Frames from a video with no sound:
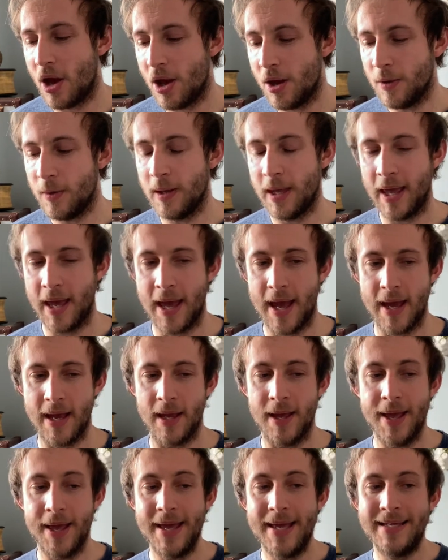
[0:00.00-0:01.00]
okay,
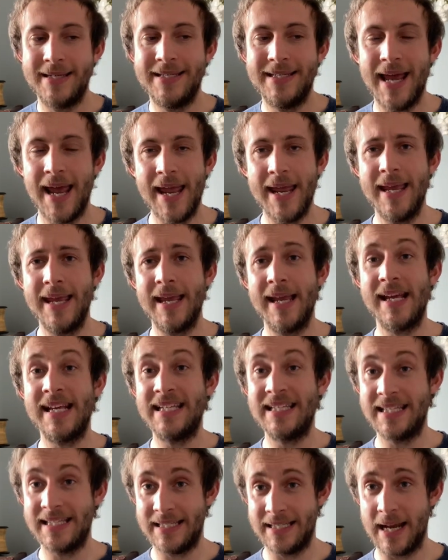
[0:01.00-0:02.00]
taking a
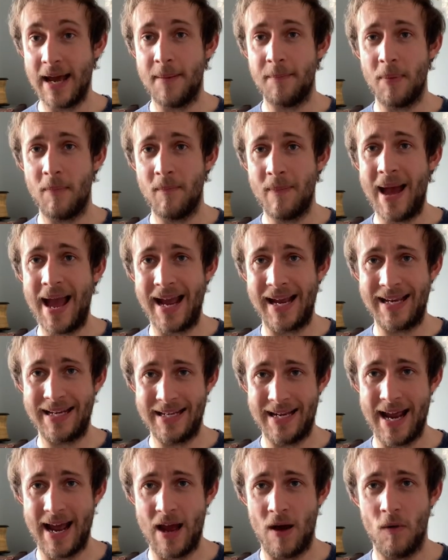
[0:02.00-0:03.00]
step back
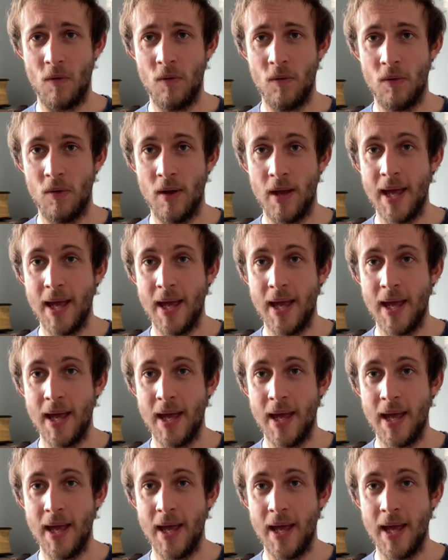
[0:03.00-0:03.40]
now